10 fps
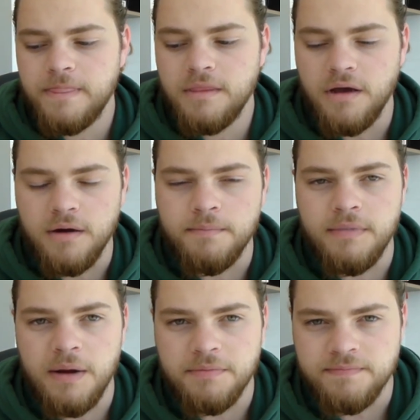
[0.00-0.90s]
I'm
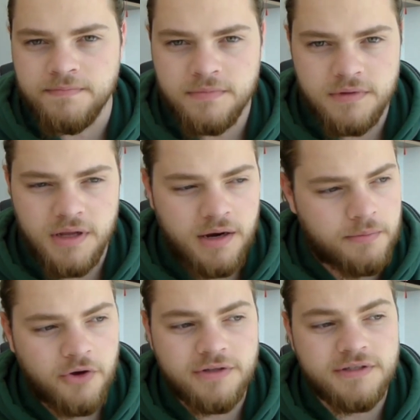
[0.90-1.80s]

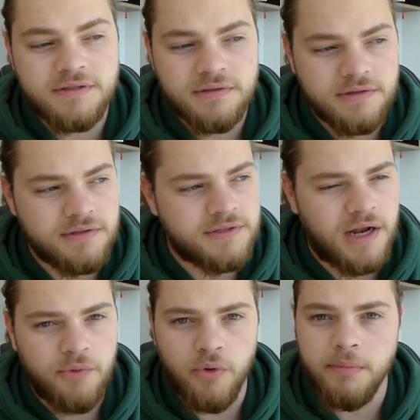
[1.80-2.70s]
going to tell
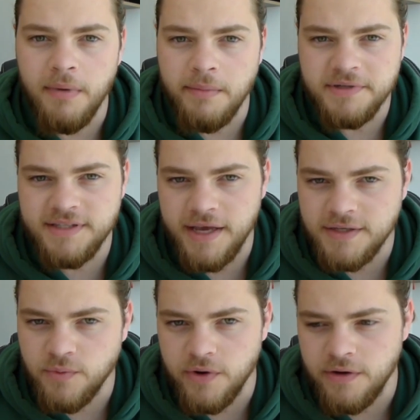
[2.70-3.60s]
you what my
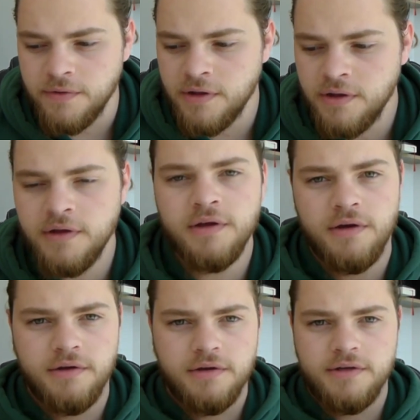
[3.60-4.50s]
mistakes were.
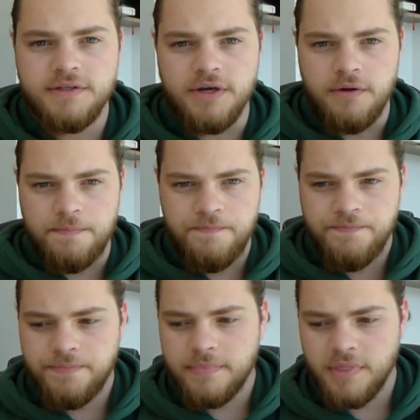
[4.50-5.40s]
So,
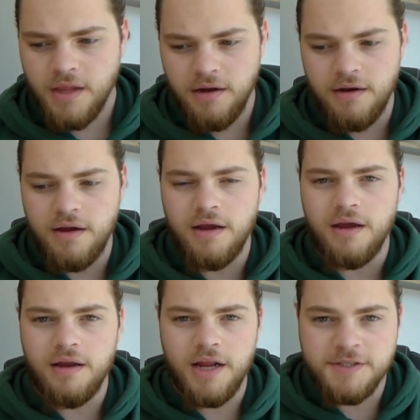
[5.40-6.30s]

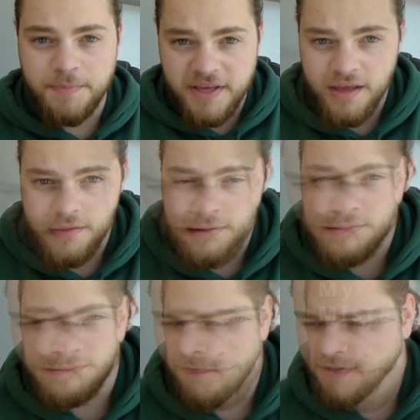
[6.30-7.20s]
let's begin.
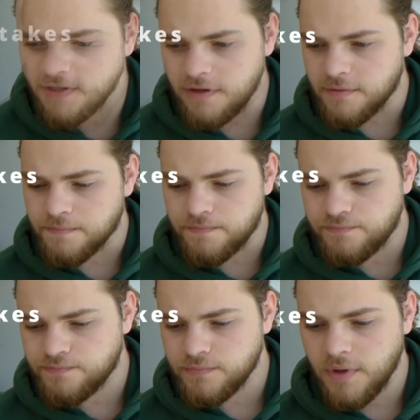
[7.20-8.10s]
First thing
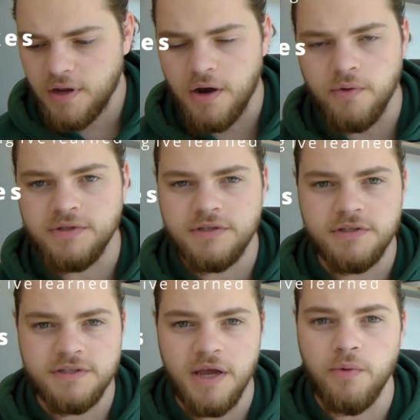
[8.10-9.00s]
I wanted to
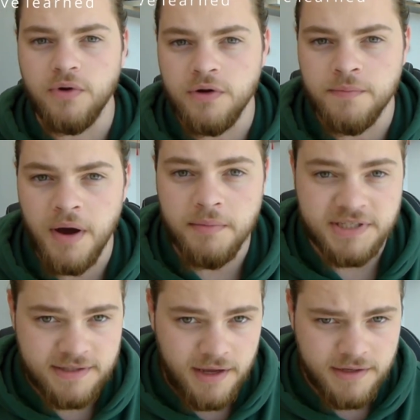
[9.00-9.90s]
say were my
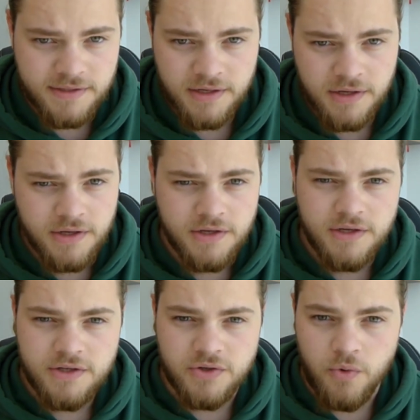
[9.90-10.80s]
mistakes.
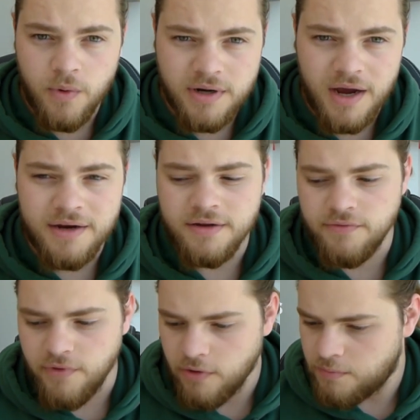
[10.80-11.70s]
So what I did
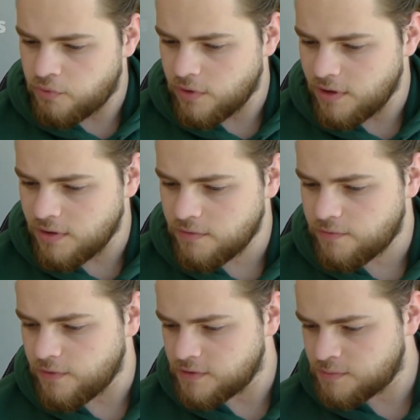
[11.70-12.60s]
very poorly,
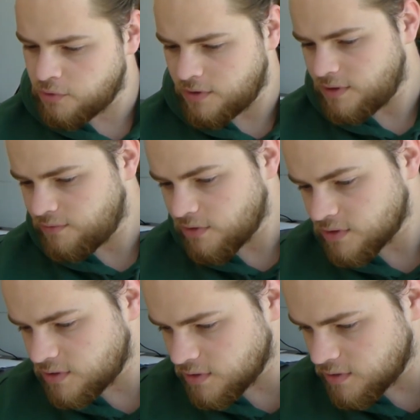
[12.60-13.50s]
first point I've got
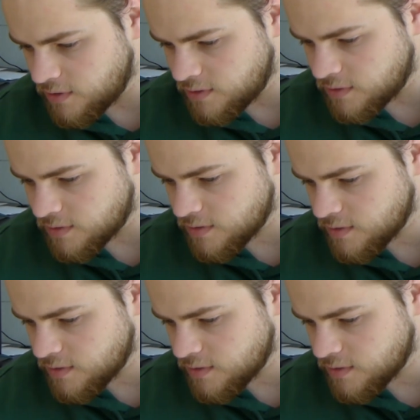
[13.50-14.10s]
here, is